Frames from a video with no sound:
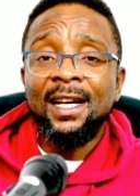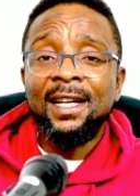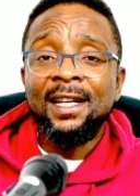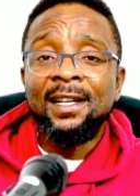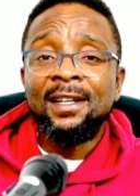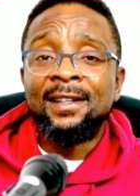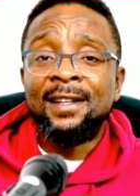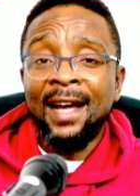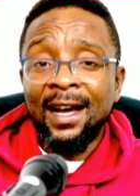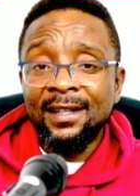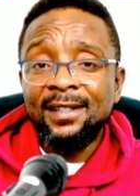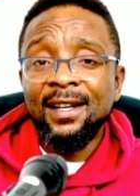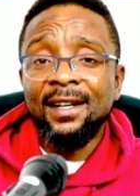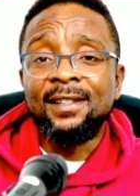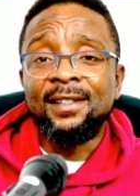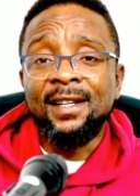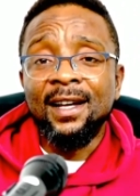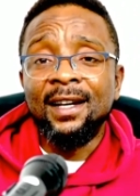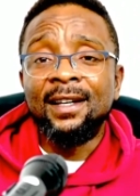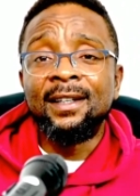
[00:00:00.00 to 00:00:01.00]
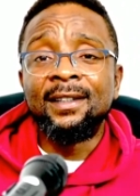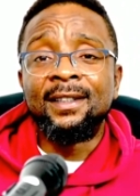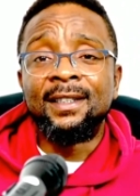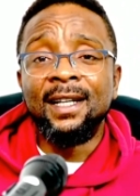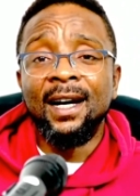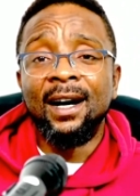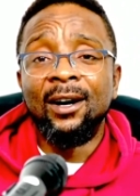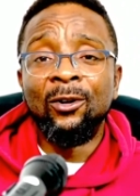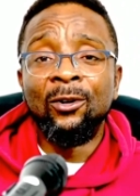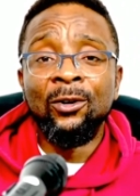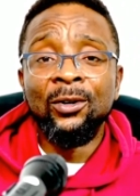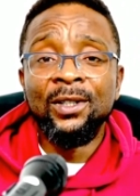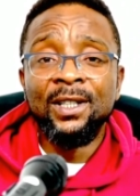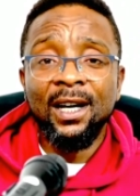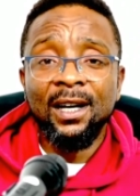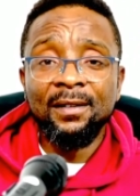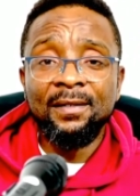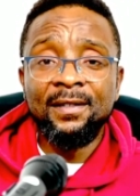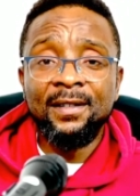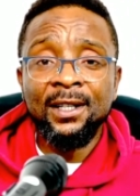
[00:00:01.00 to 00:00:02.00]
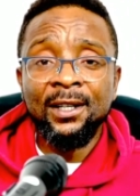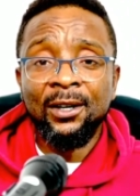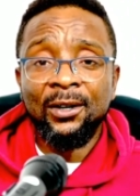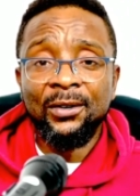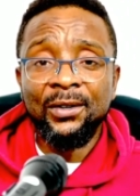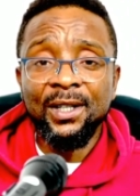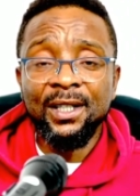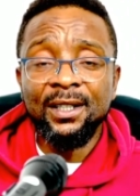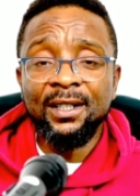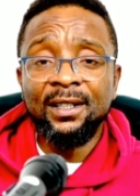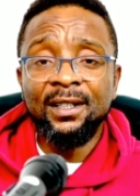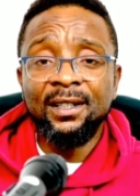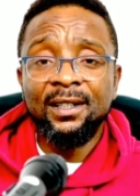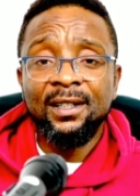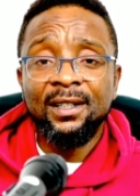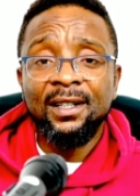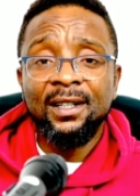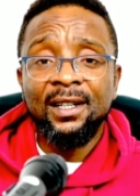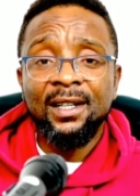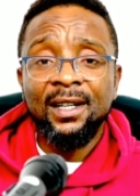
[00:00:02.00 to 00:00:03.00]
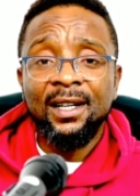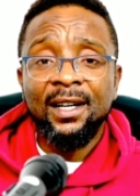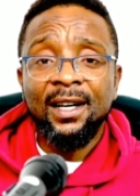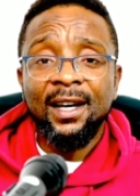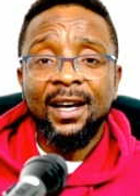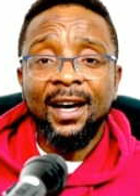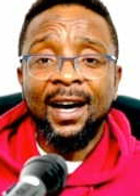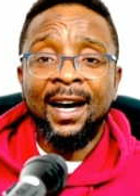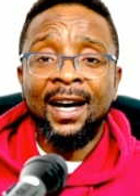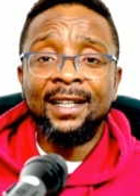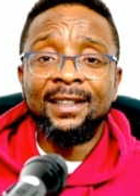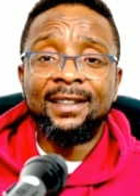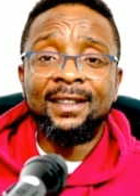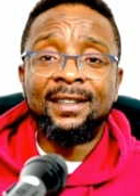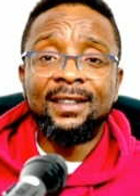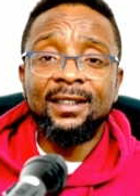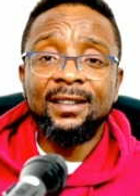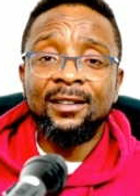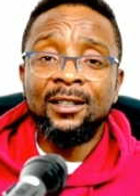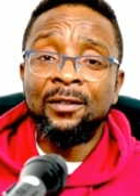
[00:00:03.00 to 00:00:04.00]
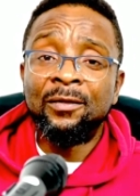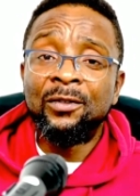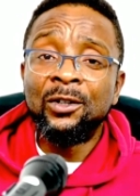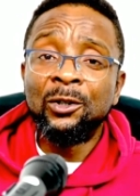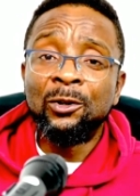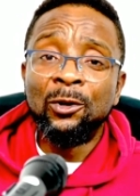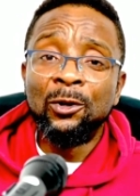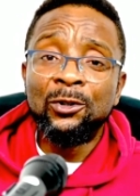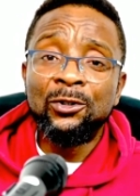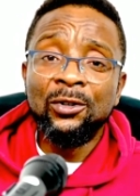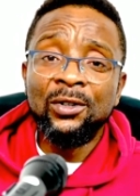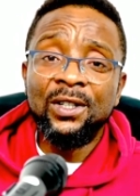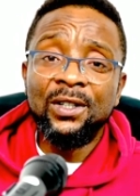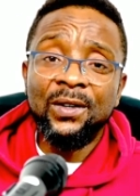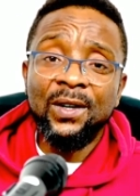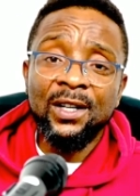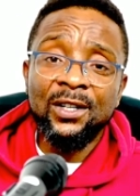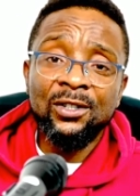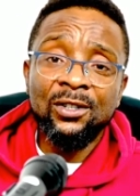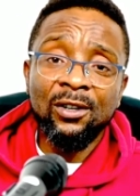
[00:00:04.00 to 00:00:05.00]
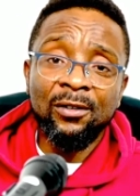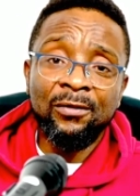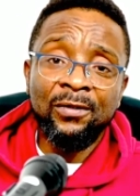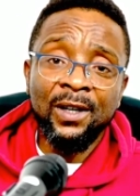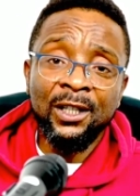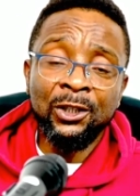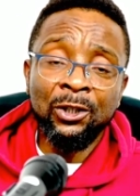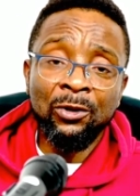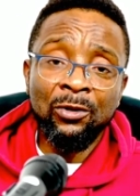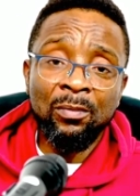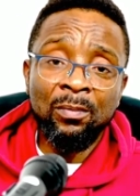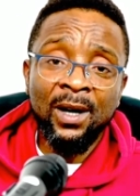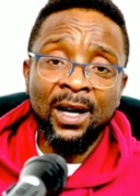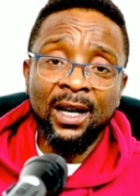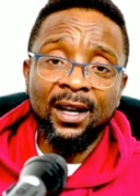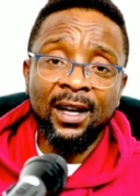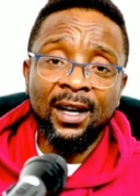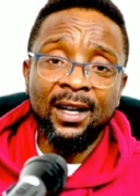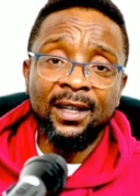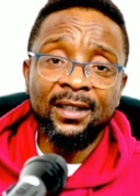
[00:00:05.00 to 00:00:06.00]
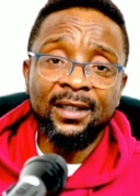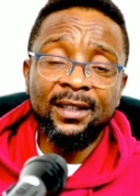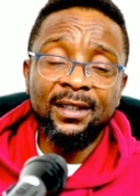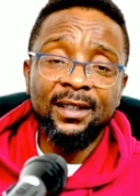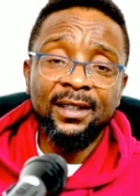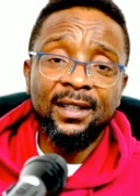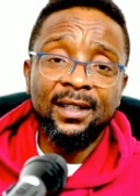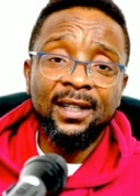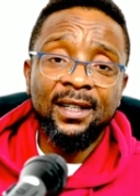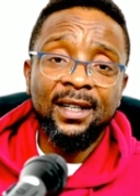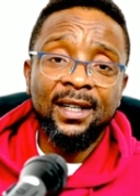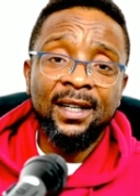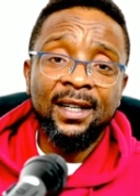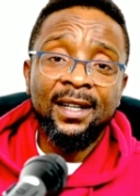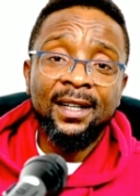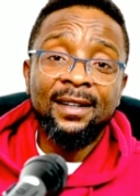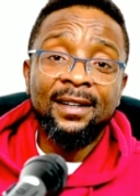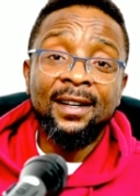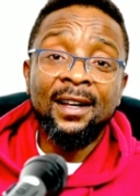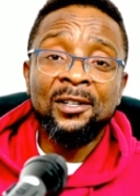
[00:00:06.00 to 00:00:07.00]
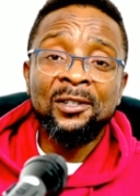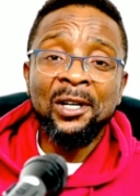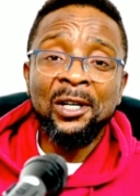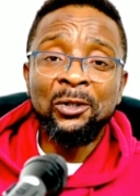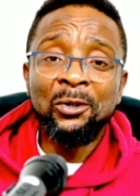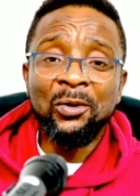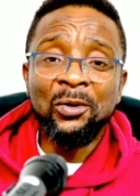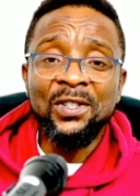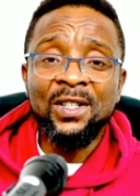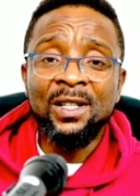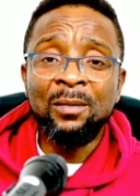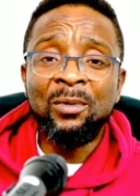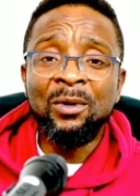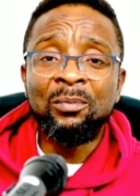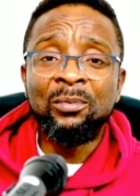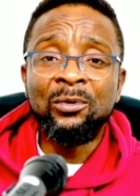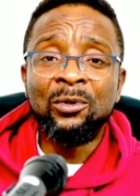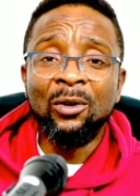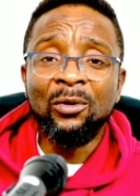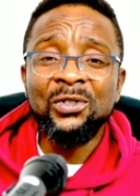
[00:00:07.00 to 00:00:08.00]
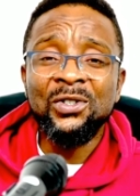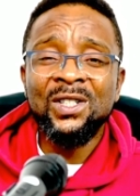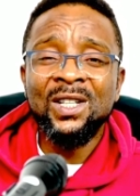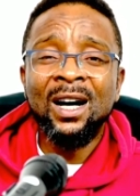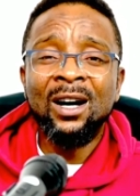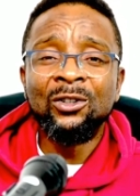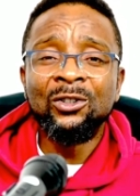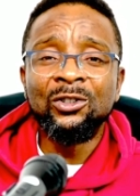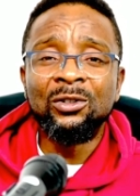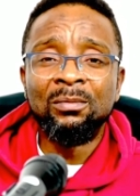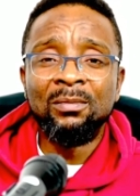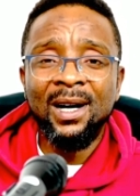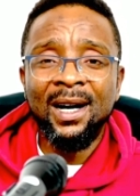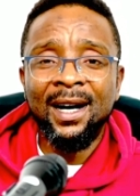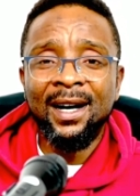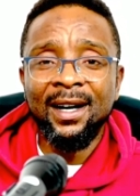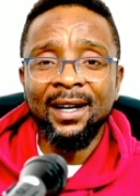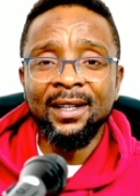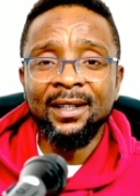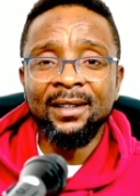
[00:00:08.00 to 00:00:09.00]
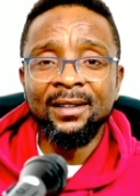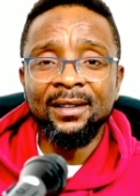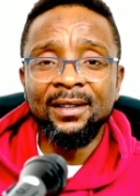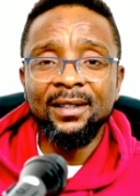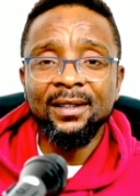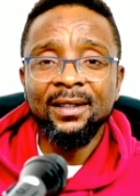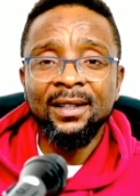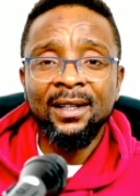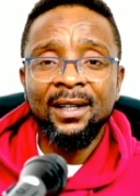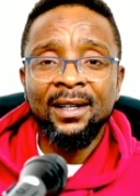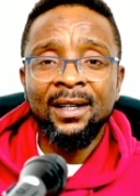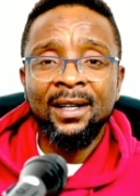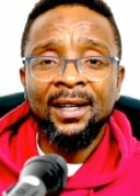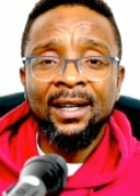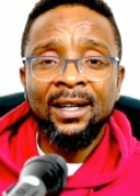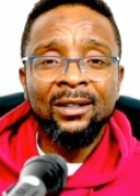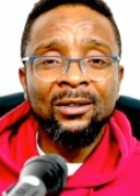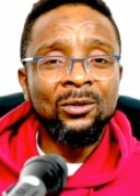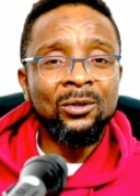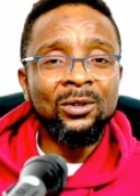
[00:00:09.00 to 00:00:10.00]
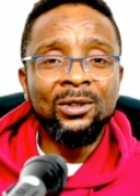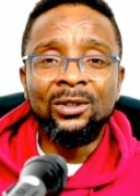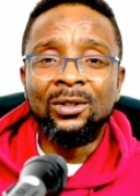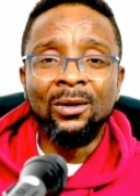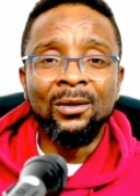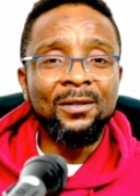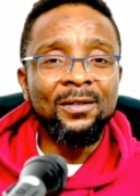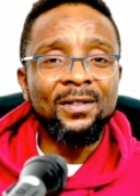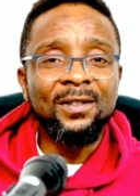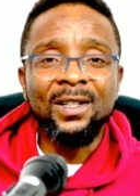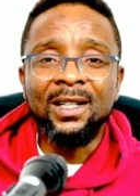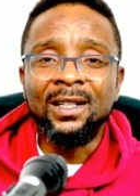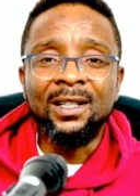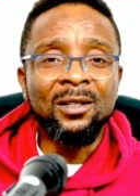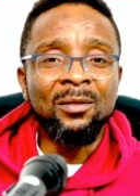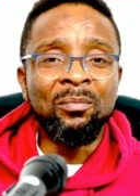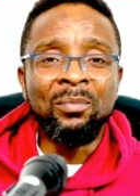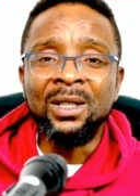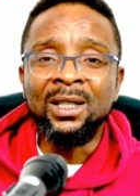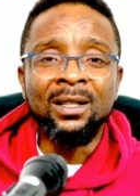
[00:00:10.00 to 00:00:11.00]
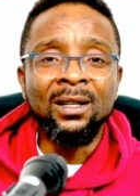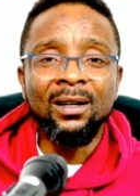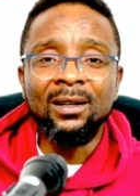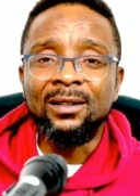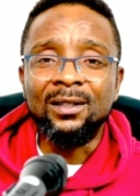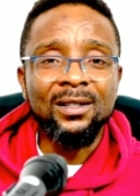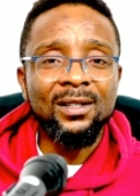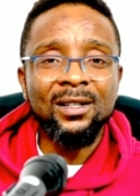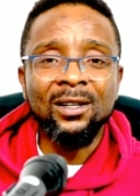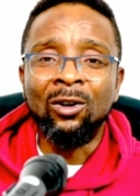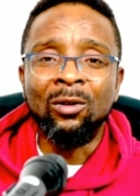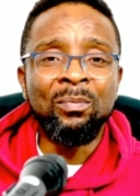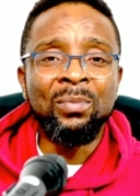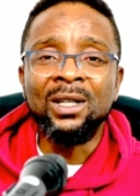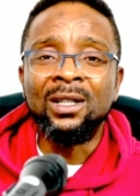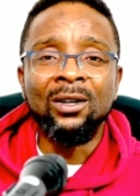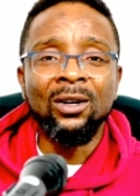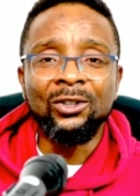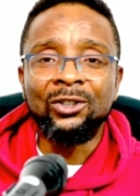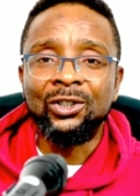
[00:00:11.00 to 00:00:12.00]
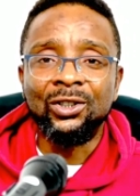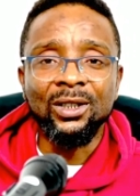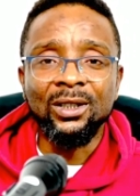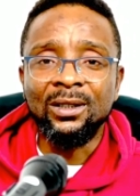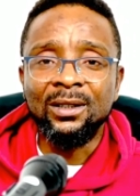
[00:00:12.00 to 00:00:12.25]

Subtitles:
That's exactly their own theory. And if you go to the rest of Yoruba land, that's where you see people of sound mind who don't think bigots or bigotry,